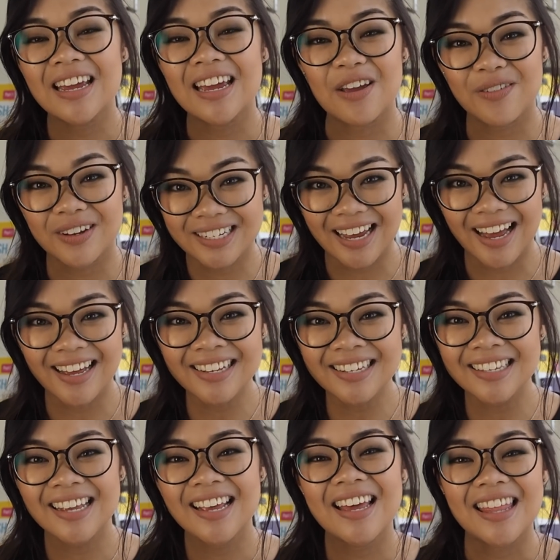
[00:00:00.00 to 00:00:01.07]
If it
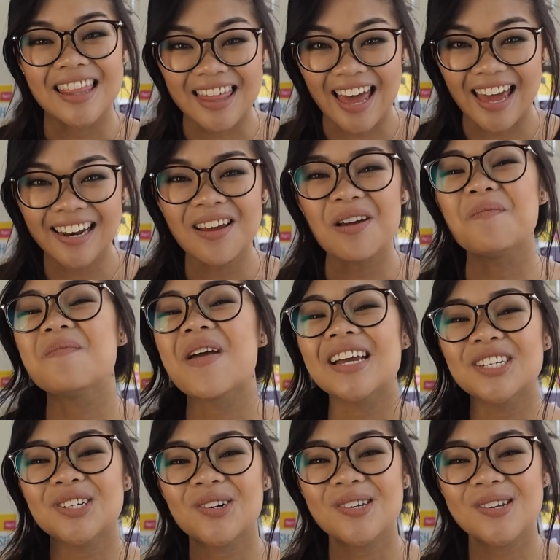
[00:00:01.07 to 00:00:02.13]
does, then
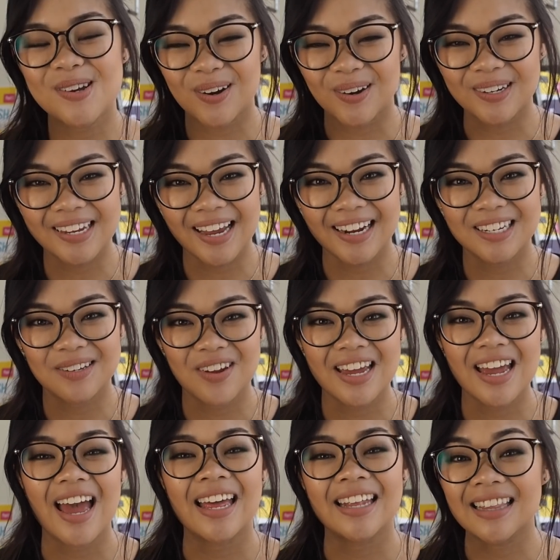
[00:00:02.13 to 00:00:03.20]
make sure you contact
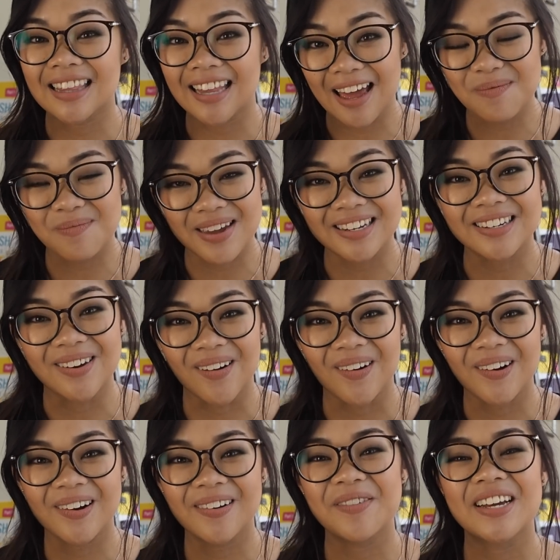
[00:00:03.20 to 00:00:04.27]
me and let me
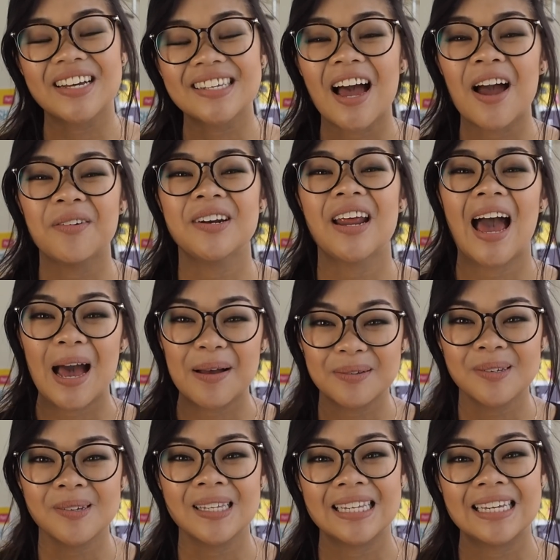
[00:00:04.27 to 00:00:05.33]
know, because I would
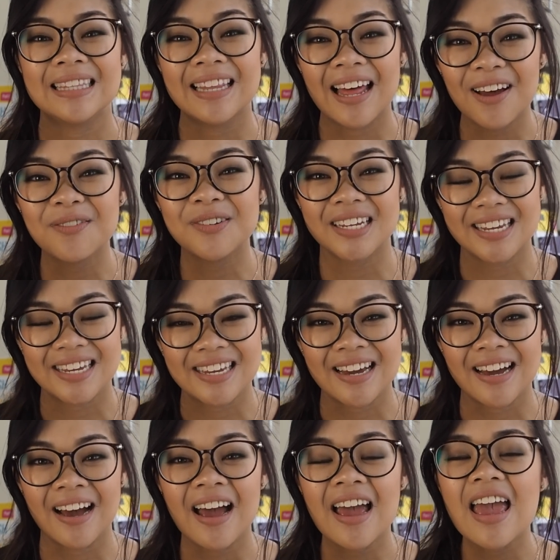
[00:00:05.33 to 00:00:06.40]
absolutely love to
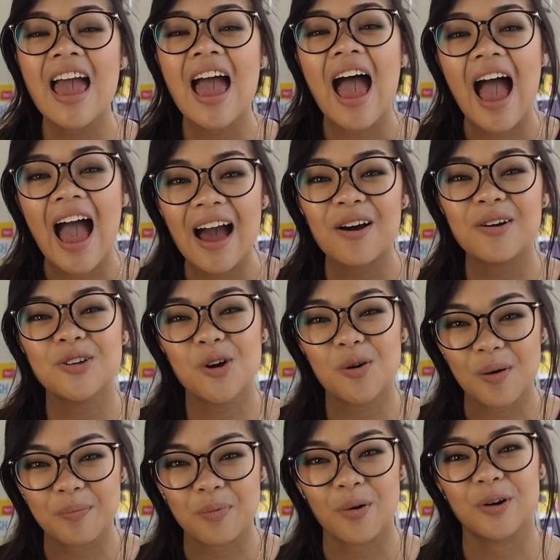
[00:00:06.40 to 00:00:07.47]
hear how your
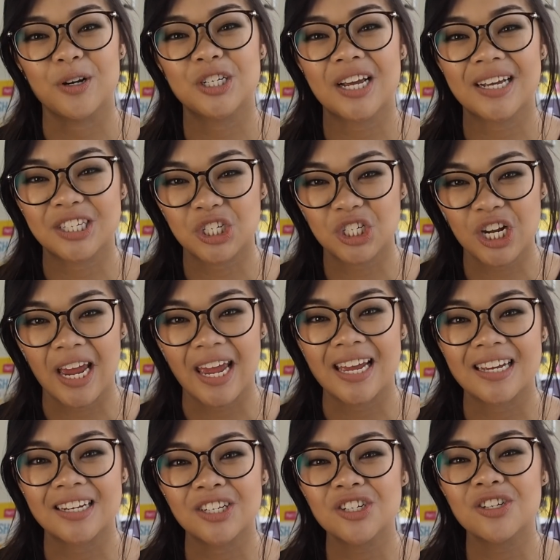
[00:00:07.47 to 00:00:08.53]
approach has
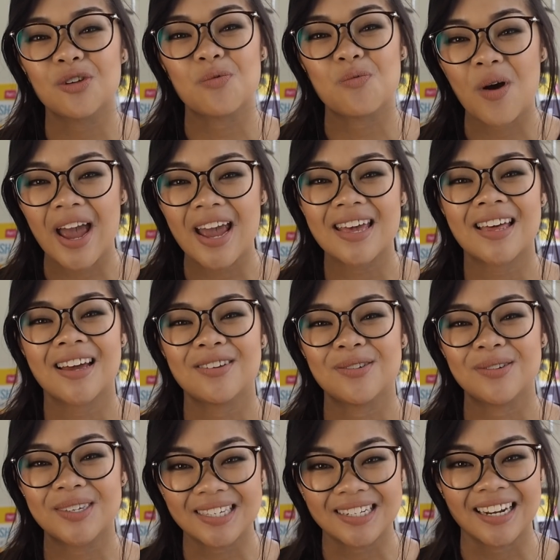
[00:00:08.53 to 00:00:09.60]
changed the way that
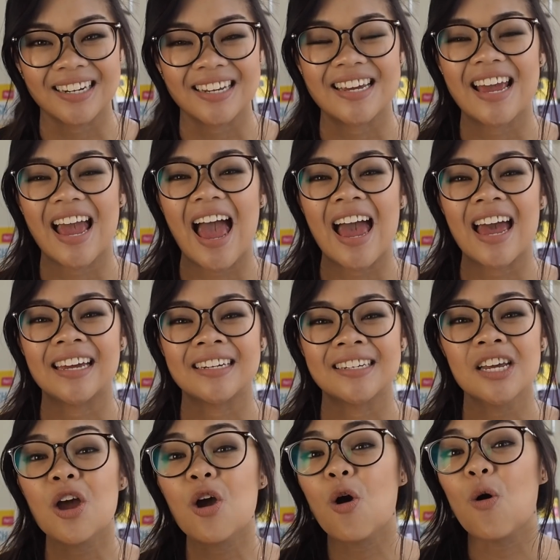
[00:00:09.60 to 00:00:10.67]
you study and
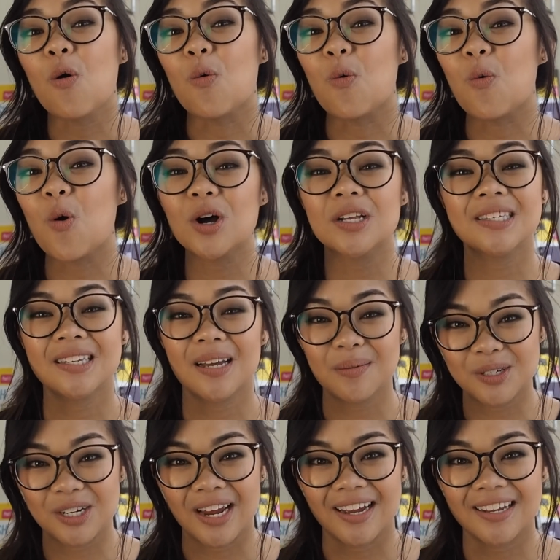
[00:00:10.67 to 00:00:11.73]
what
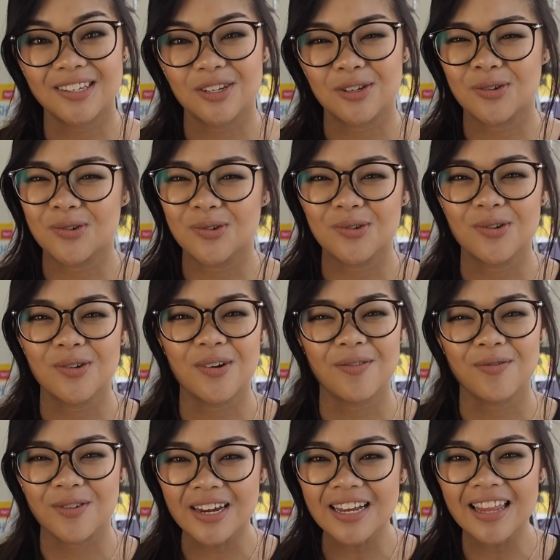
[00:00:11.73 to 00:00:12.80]
subjects you
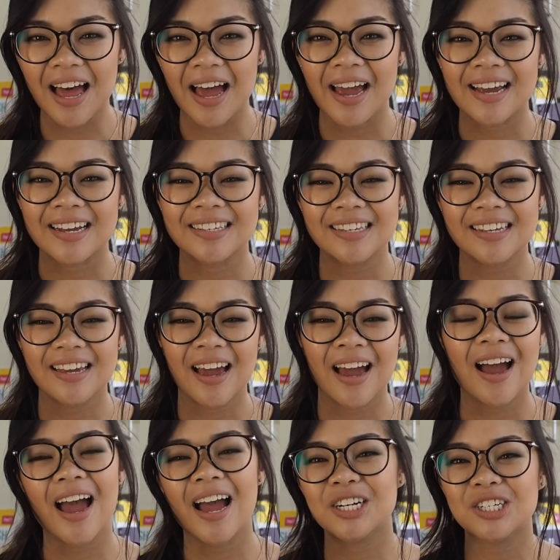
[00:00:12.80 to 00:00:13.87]
realize
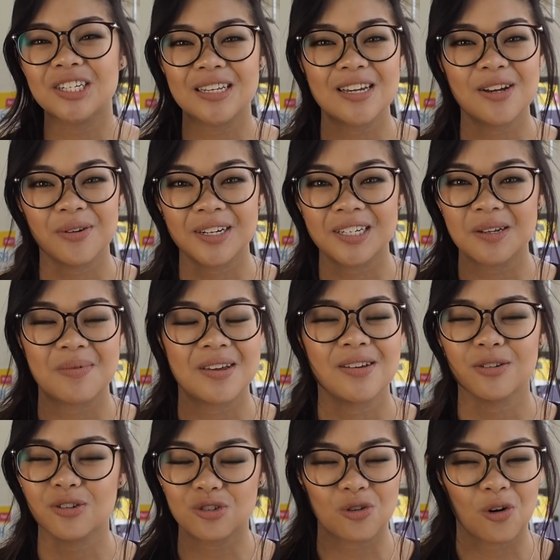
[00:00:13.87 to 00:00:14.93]
are actually going to be
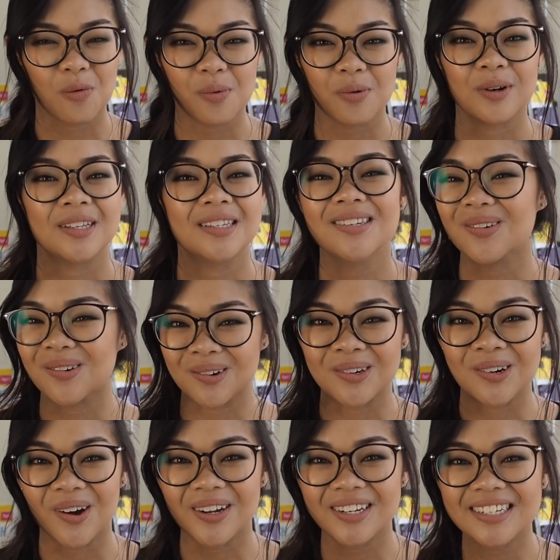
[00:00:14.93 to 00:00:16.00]
your strong points or
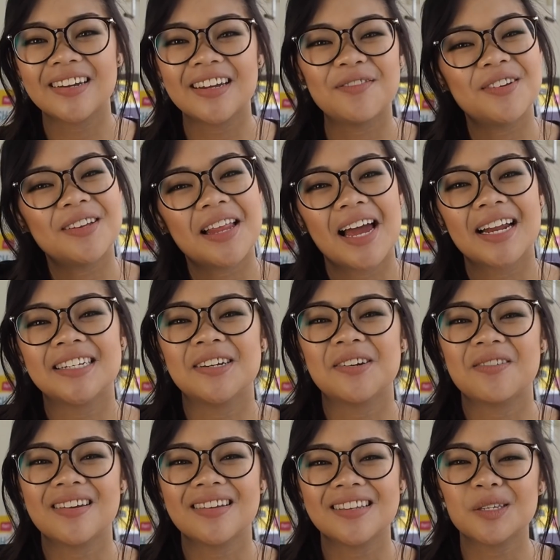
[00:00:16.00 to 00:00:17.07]
not. If you liked
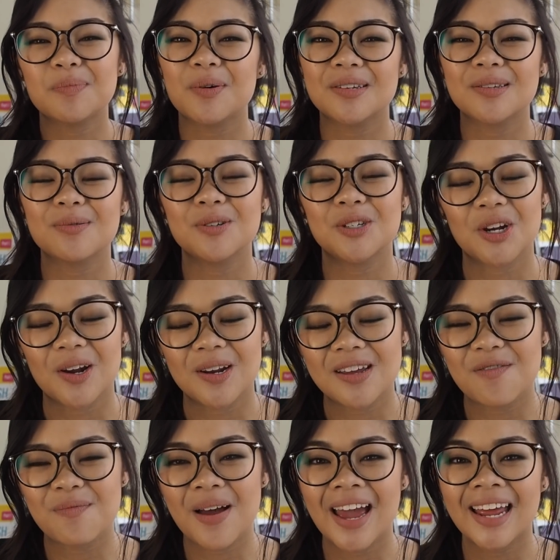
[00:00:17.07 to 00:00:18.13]
hearing this personal journey
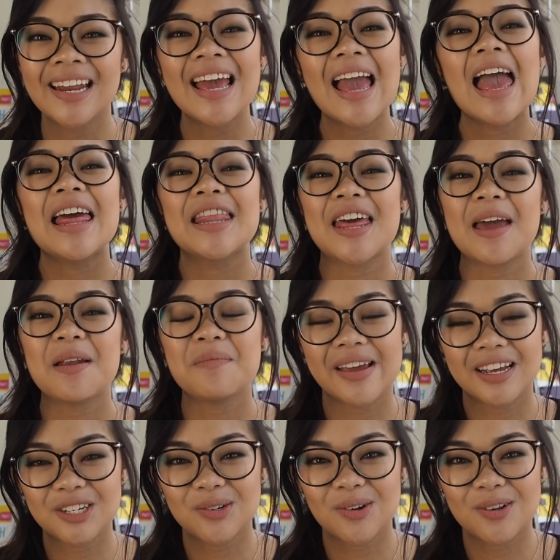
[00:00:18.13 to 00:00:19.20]
of mine, then
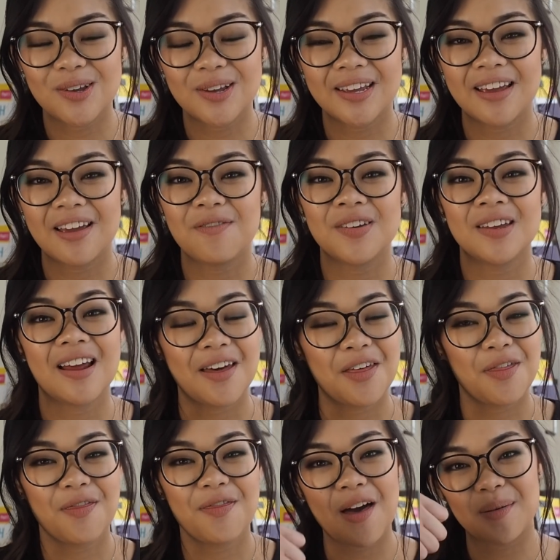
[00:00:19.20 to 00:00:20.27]
make sure you give it a
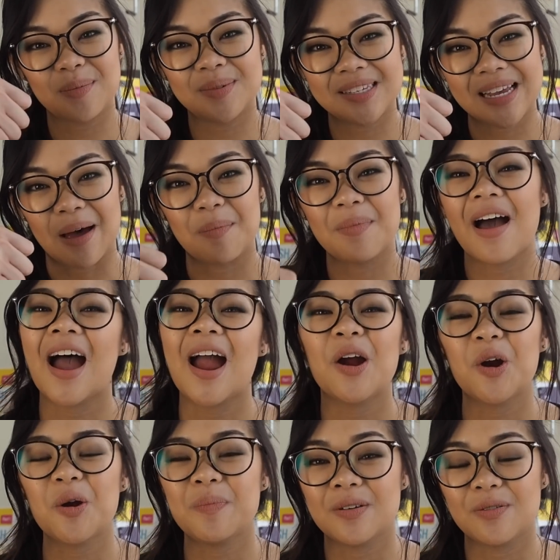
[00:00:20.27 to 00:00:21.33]
thumbs up. I
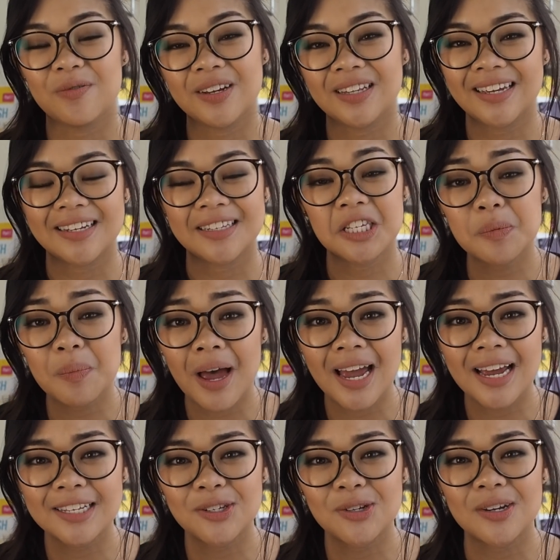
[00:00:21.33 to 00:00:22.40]
hope it really
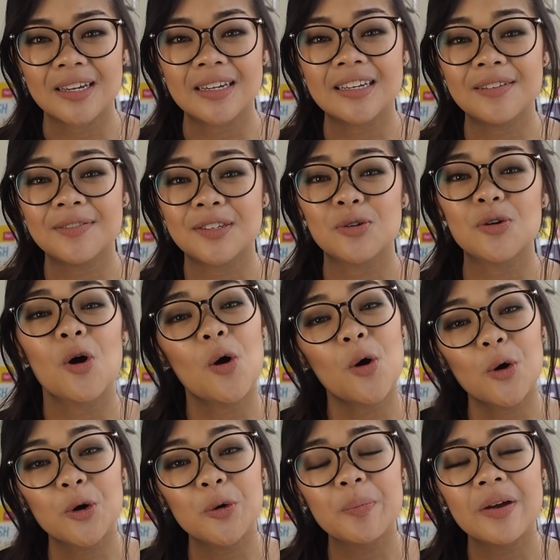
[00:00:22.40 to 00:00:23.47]
inspires you and gives you
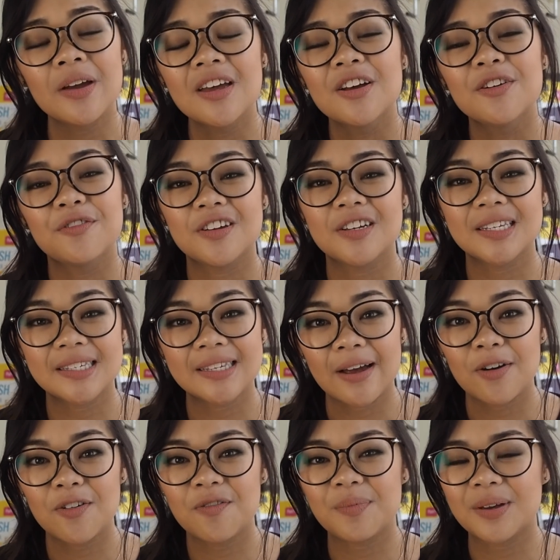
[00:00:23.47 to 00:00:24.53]
hope for
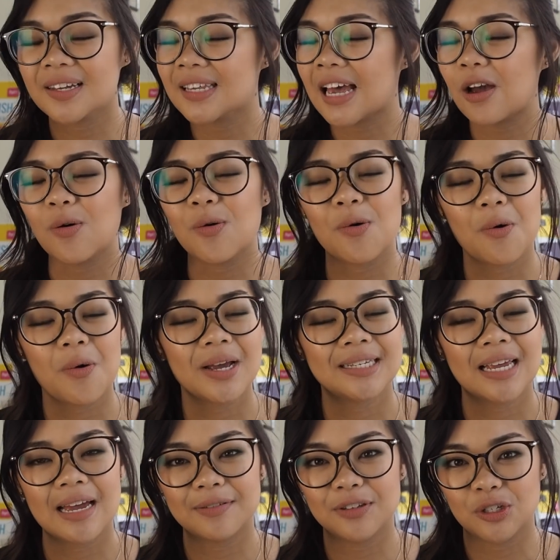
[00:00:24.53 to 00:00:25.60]
yourself, because I always
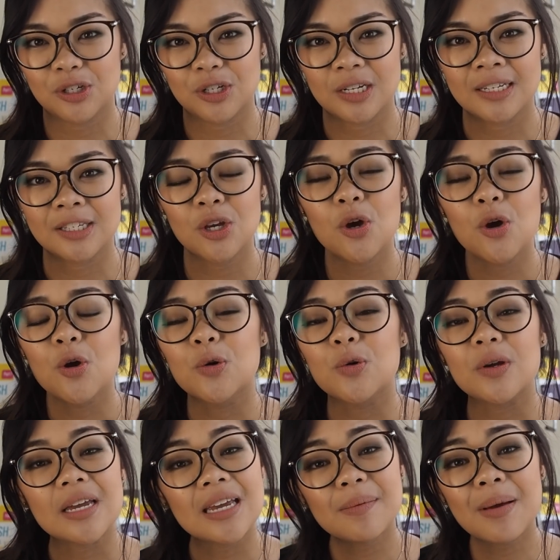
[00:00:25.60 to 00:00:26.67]
have students
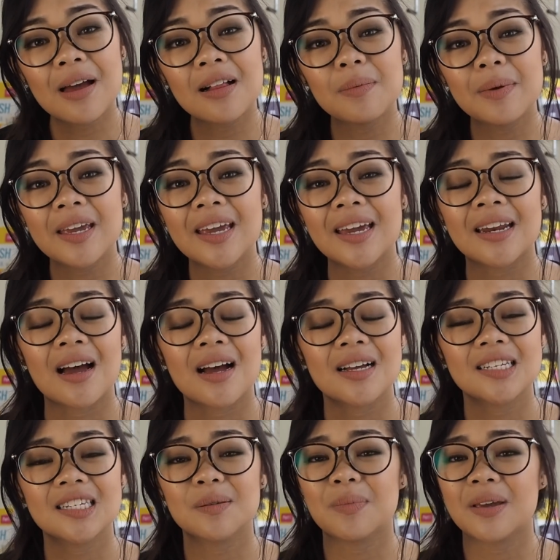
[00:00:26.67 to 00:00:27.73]
who email me and
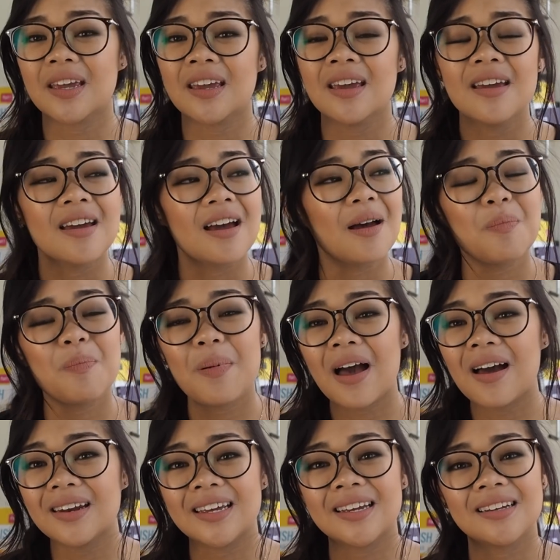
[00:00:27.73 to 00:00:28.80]
ask me
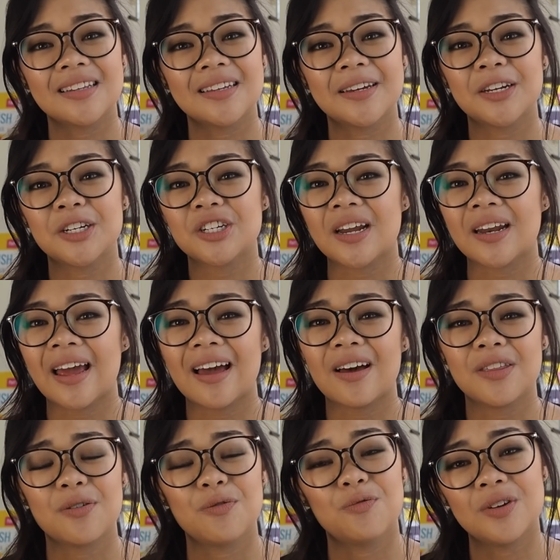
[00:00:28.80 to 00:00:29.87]
about English and how
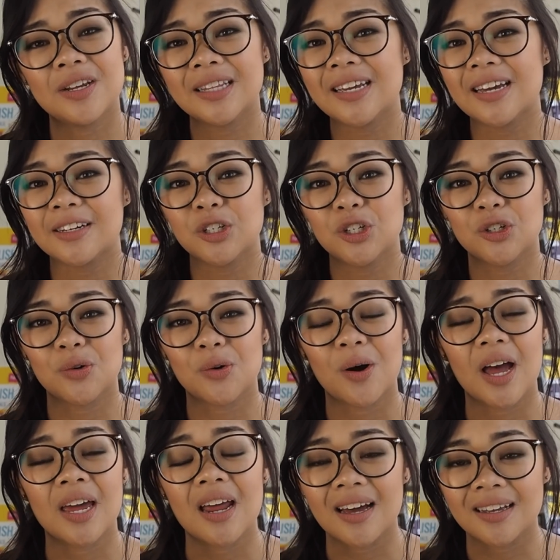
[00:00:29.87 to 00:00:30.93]
they're really unsure
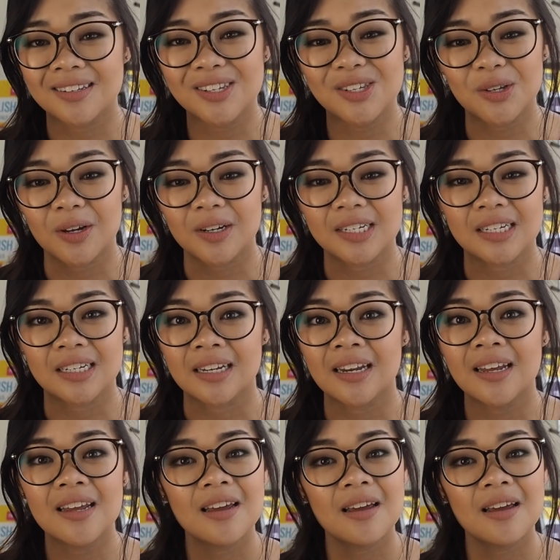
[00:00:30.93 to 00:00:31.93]
and uncertain.